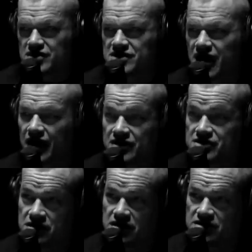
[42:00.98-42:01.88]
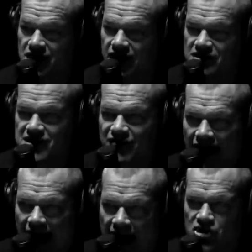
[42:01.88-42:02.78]
it's not it's it's not it doesn't have
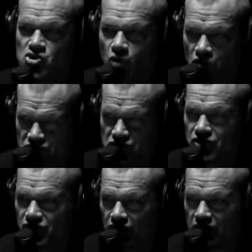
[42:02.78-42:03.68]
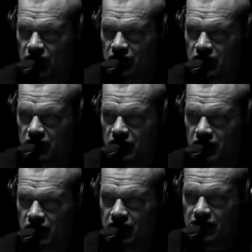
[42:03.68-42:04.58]
actual dirt on it
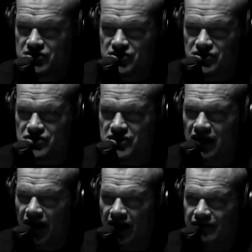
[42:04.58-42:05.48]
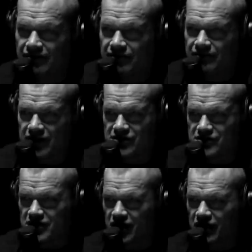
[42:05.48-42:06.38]
right it's, it's just, got it's
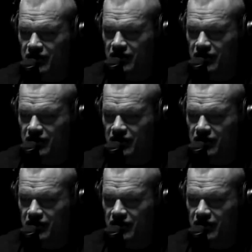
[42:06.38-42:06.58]
just got